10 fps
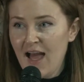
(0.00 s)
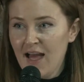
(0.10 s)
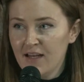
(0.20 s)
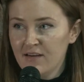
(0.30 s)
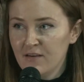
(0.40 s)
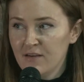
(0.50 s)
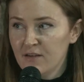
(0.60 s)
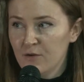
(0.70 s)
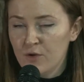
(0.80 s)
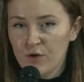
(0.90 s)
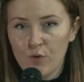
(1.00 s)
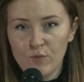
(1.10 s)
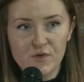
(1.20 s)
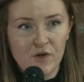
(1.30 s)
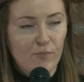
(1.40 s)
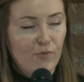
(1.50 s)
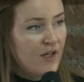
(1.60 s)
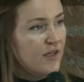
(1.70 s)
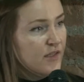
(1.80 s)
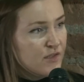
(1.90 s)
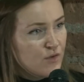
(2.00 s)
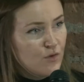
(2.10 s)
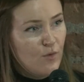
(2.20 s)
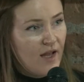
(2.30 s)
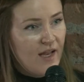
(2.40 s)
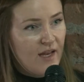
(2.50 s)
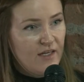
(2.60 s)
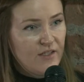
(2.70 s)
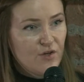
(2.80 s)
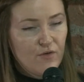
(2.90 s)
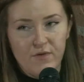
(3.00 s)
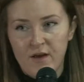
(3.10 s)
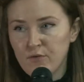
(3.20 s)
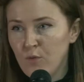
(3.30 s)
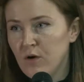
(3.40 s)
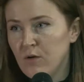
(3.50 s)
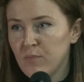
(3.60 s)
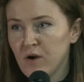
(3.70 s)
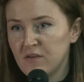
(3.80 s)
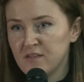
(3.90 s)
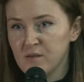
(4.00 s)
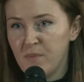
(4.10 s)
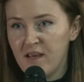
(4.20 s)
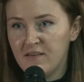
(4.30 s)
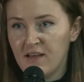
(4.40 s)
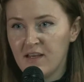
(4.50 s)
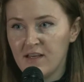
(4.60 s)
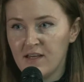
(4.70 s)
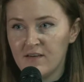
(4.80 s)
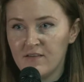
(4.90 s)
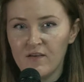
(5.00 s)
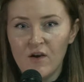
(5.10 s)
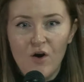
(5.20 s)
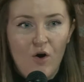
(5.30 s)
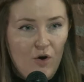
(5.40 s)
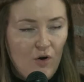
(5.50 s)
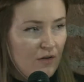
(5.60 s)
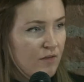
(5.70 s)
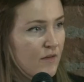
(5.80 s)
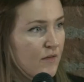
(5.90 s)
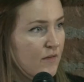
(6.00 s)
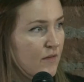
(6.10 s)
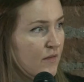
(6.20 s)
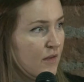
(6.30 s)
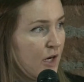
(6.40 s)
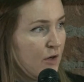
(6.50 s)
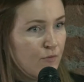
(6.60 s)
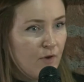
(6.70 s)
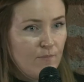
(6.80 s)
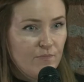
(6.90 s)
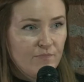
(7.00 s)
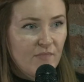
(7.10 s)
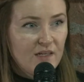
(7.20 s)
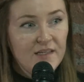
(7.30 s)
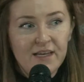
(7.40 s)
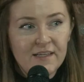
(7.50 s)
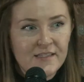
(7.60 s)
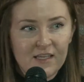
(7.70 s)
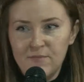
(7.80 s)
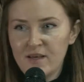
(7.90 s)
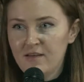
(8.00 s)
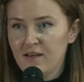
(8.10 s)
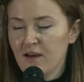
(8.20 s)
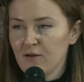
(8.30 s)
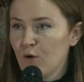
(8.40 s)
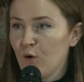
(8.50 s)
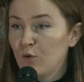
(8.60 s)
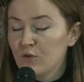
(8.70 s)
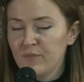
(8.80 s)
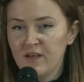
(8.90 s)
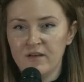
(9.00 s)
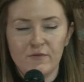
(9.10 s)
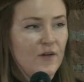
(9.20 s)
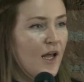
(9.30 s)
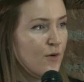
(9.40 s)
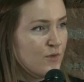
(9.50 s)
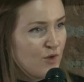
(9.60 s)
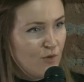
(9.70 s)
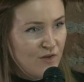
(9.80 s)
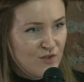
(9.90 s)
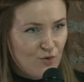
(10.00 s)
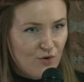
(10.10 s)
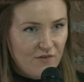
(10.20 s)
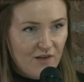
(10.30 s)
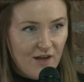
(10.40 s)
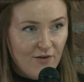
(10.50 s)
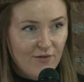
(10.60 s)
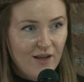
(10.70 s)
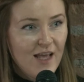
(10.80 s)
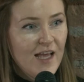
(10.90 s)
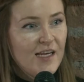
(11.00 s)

and it was going to bring in this new age of everyone participating, and all the kind of legacy media, or the old media, if you like, was going to be torn down.